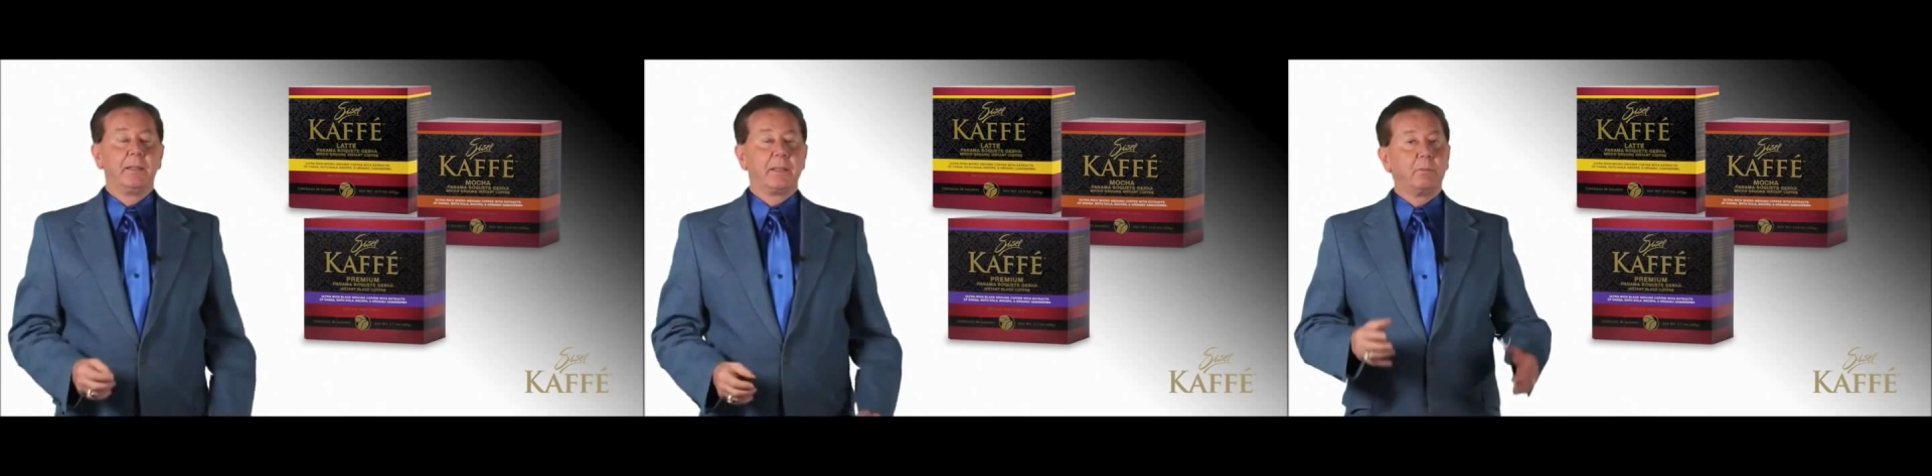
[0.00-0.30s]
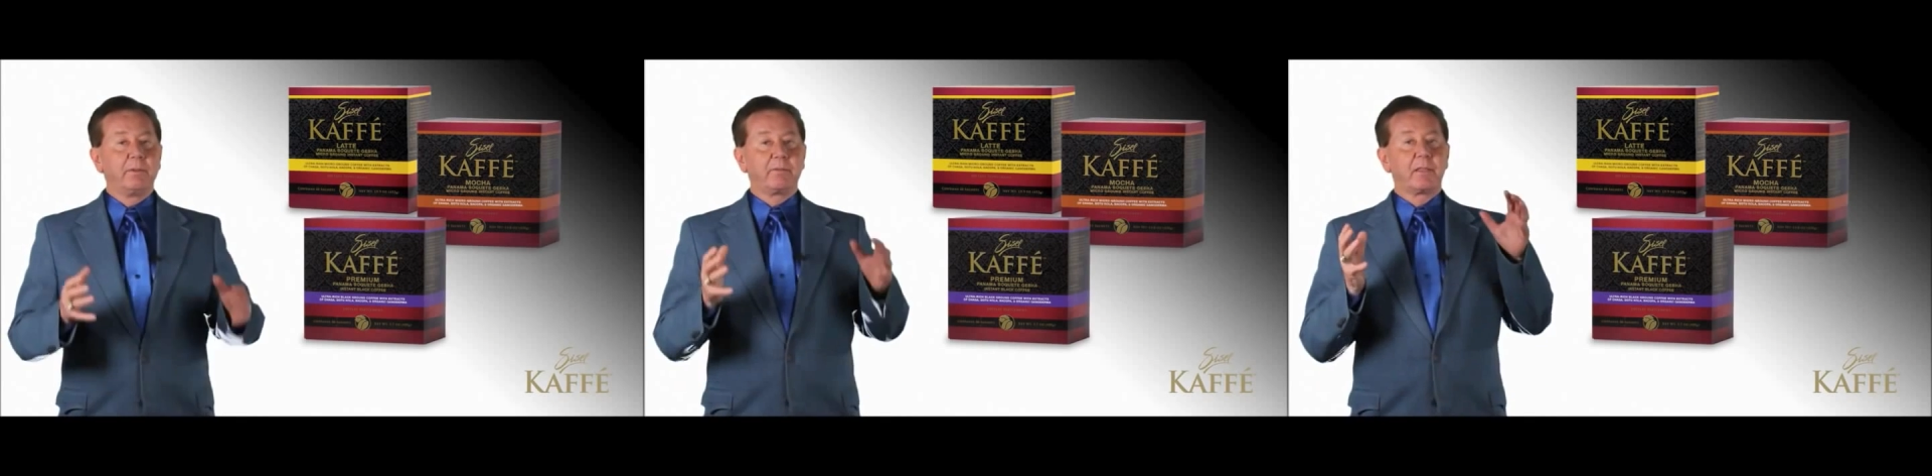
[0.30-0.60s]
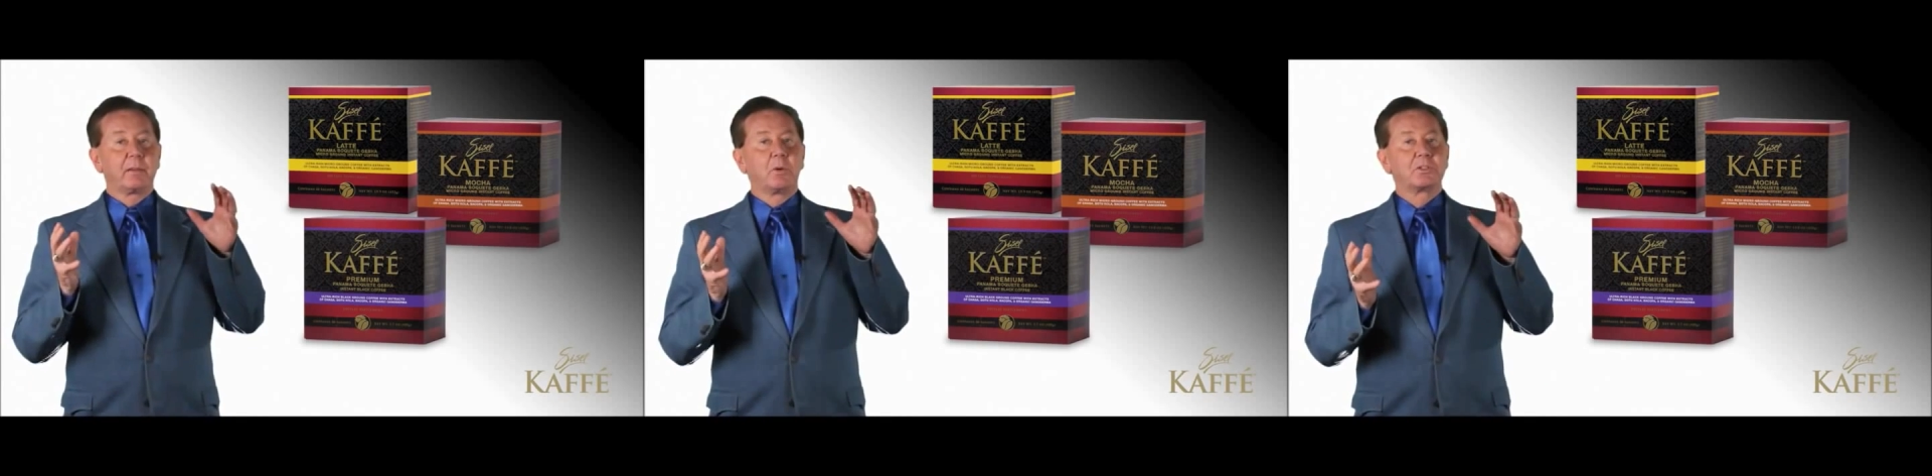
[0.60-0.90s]
then we've
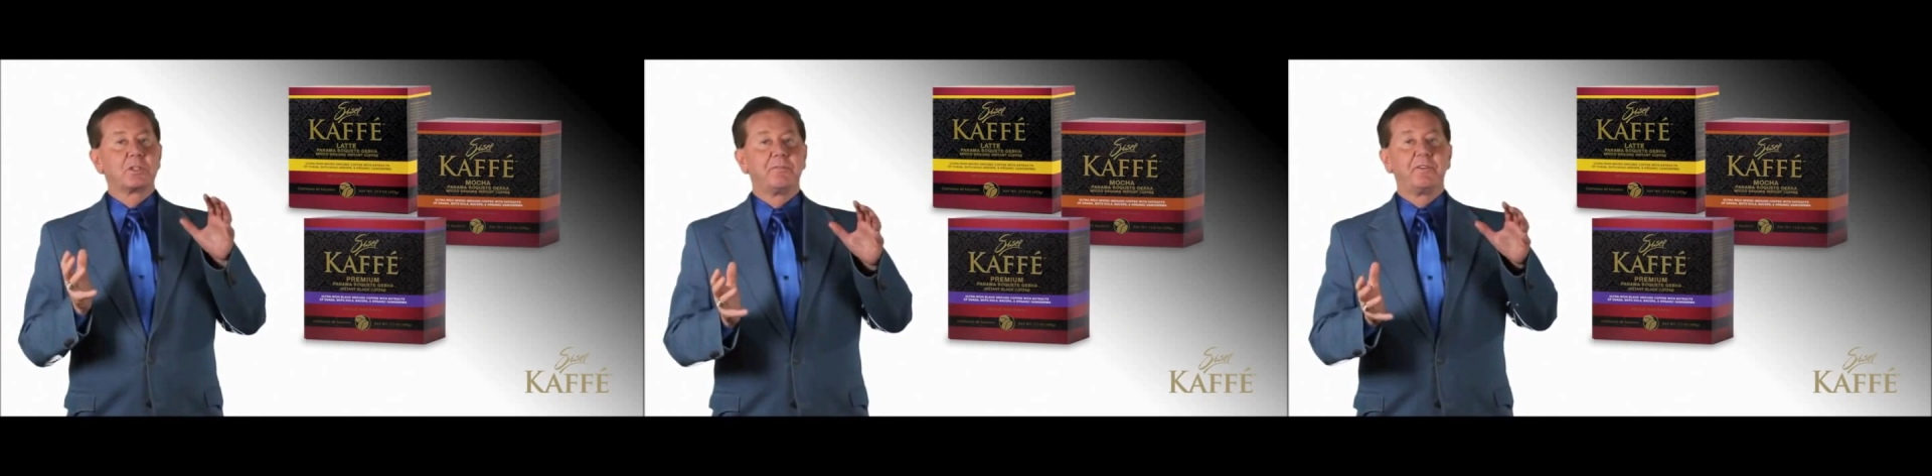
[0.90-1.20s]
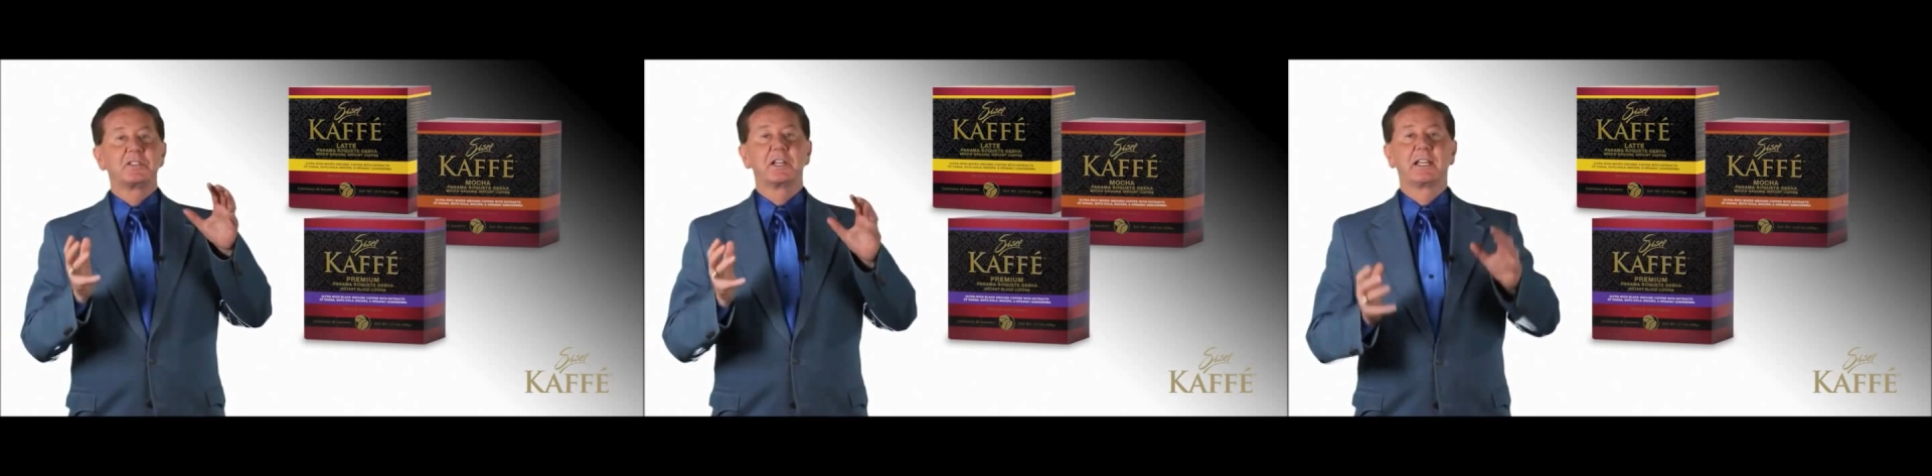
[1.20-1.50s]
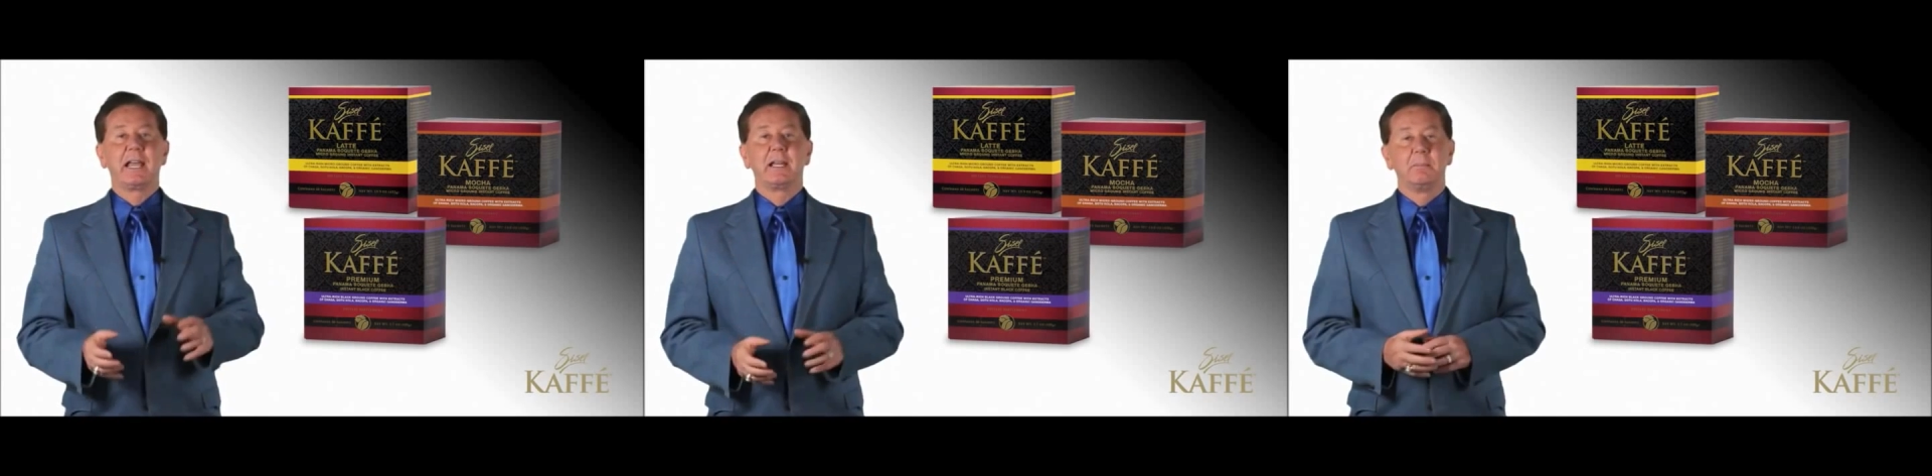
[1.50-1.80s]
got the most
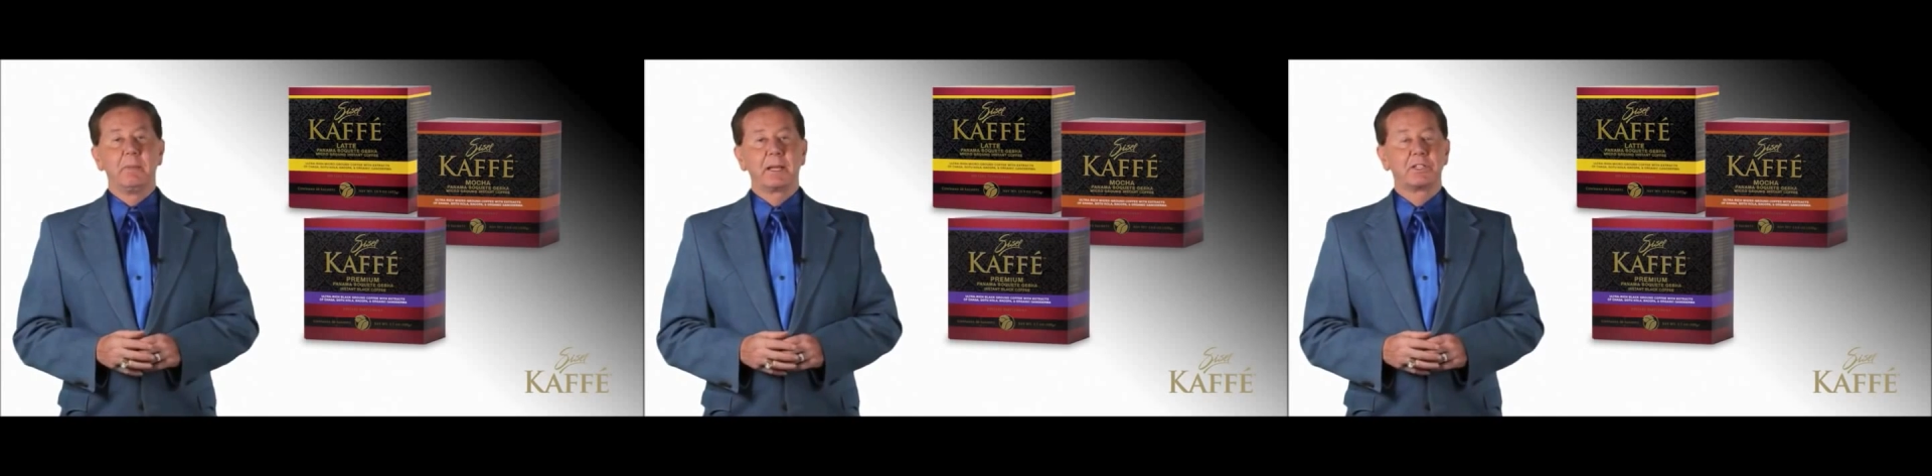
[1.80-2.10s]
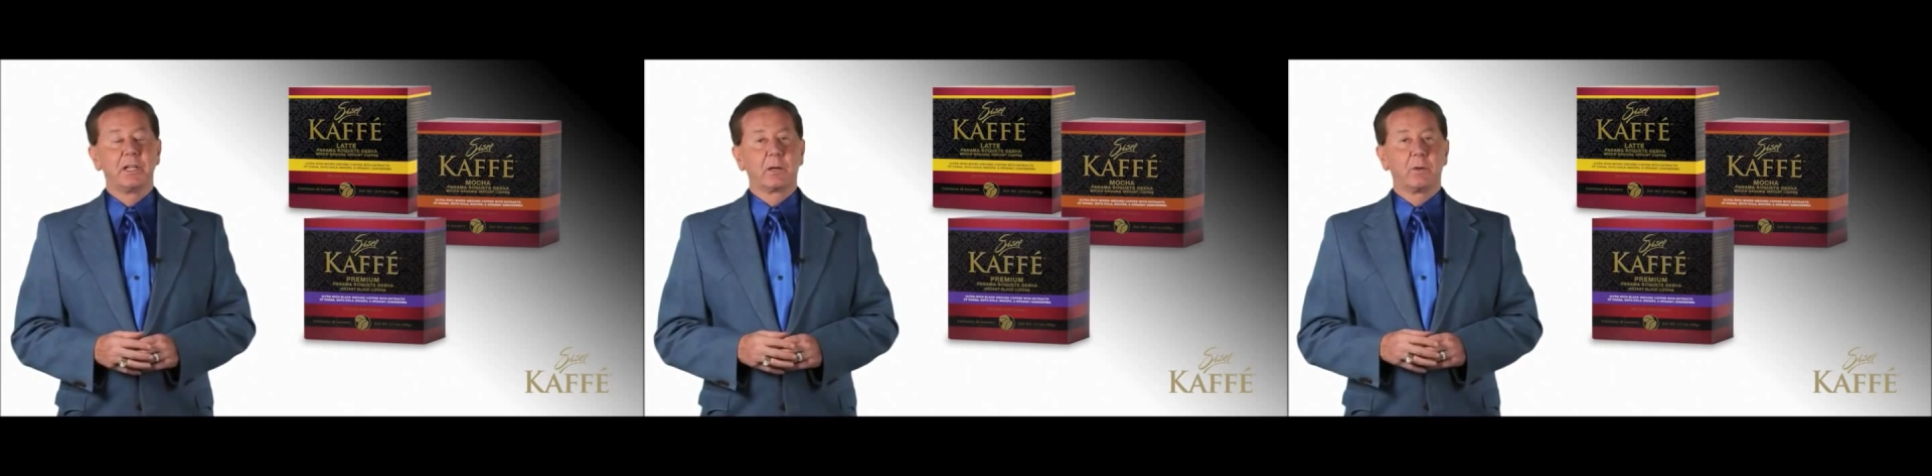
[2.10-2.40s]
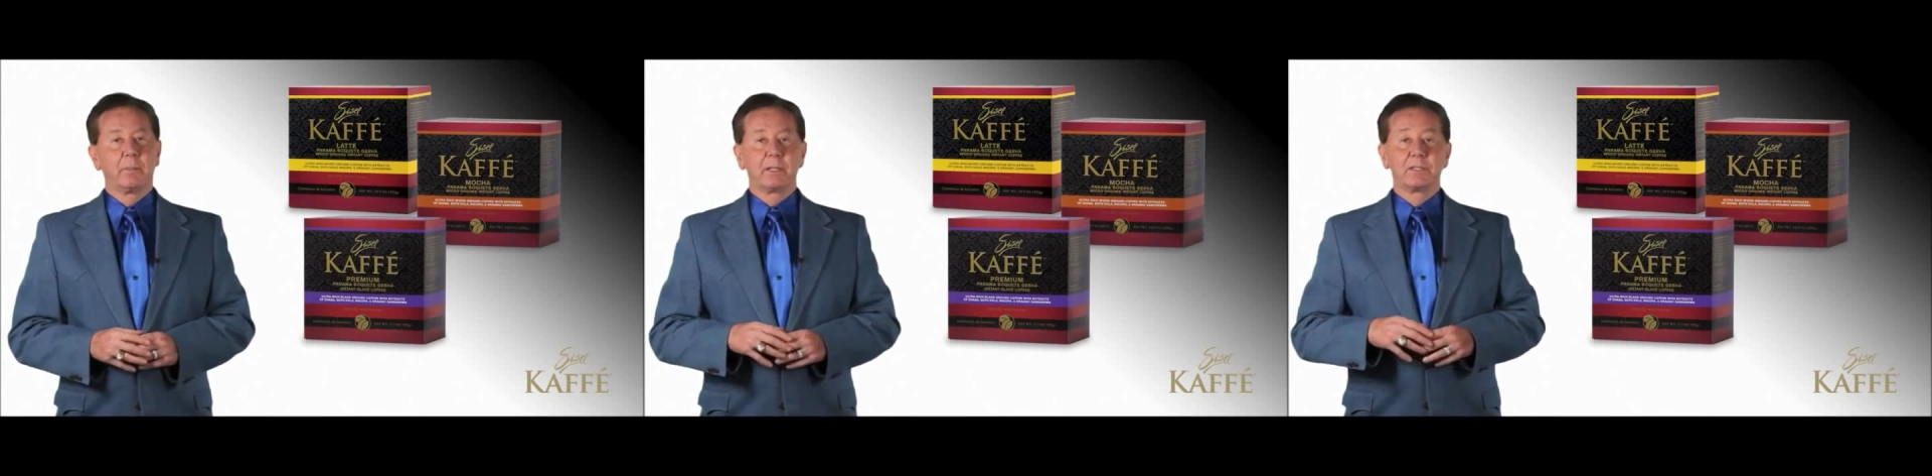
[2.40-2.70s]
sophisticated mixing
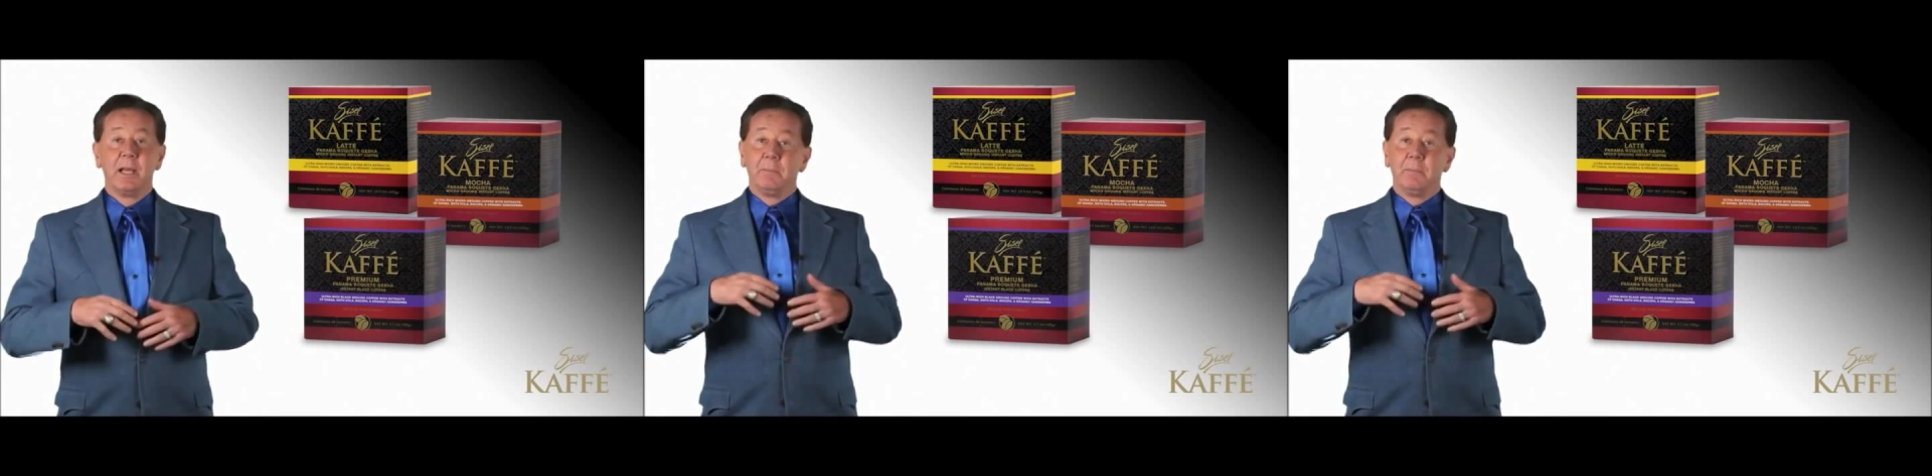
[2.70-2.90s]
equipments,